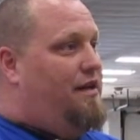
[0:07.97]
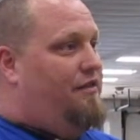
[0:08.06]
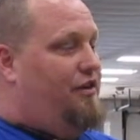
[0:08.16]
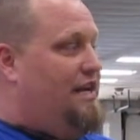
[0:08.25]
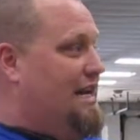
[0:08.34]

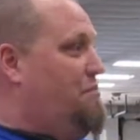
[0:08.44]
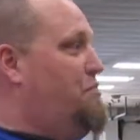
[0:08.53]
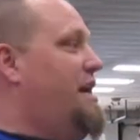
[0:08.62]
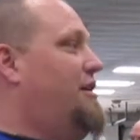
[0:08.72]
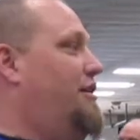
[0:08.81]
they're getting
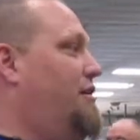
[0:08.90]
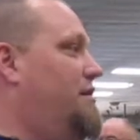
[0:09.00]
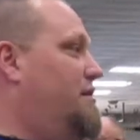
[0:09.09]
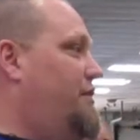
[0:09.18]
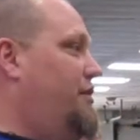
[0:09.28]
bigger,
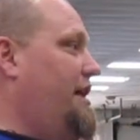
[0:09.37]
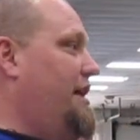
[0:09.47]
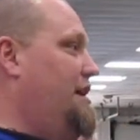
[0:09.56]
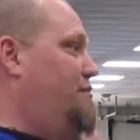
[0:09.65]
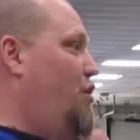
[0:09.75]
they're
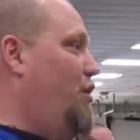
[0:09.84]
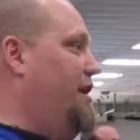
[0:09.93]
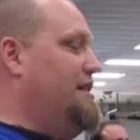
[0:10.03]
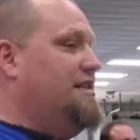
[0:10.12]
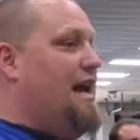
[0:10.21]
getting more
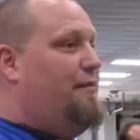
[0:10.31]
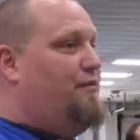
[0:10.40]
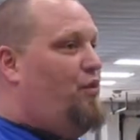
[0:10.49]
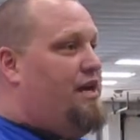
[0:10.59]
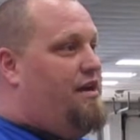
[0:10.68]
in
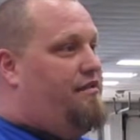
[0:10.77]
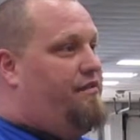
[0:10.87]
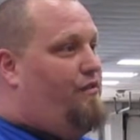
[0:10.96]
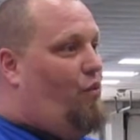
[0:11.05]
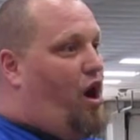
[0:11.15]
depth with
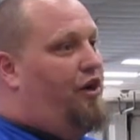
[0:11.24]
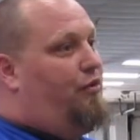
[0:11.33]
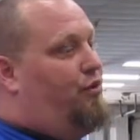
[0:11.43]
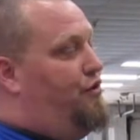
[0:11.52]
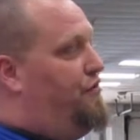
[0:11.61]

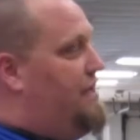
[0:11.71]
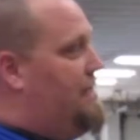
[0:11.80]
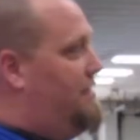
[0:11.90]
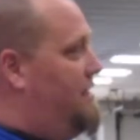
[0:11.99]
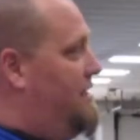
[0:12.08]

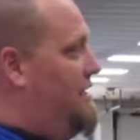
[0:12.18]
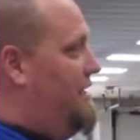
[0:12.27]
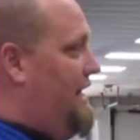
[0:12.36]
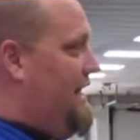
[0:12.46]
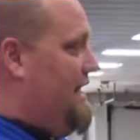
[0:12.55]
waterproofing
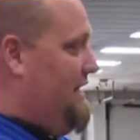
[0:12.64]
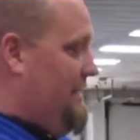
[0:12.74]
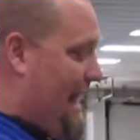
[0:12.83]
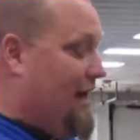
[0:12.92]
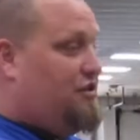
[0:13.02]

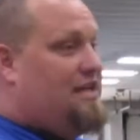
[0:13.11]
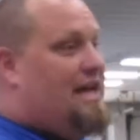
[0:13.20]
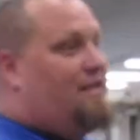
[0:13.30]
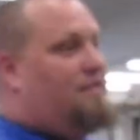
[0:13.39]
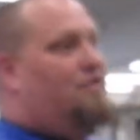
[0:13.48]
and
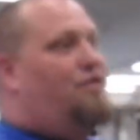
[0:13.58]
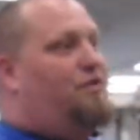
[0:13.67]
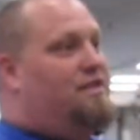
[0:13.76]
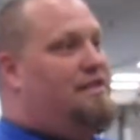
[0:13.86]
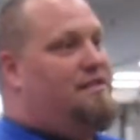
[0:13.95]
outside
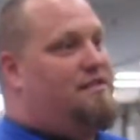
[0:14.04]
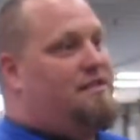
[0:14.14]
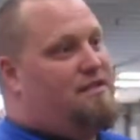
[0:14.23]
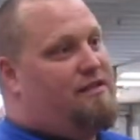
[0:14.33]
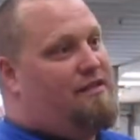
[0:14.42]

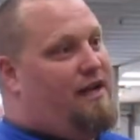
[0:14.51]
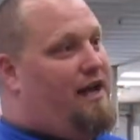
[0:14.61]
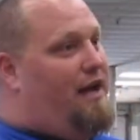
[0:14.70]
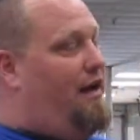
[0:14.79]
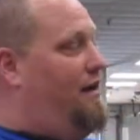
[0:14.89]
consultants.
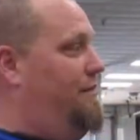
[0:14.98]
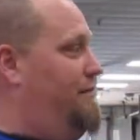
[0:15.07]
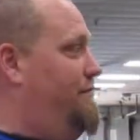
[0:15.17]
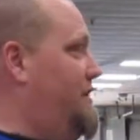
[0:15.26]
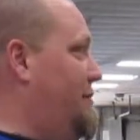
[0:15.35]
I
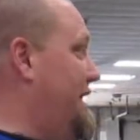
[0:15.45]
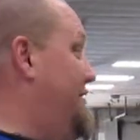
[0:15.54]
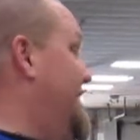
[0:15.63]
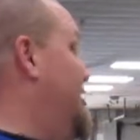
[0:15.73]
mean, even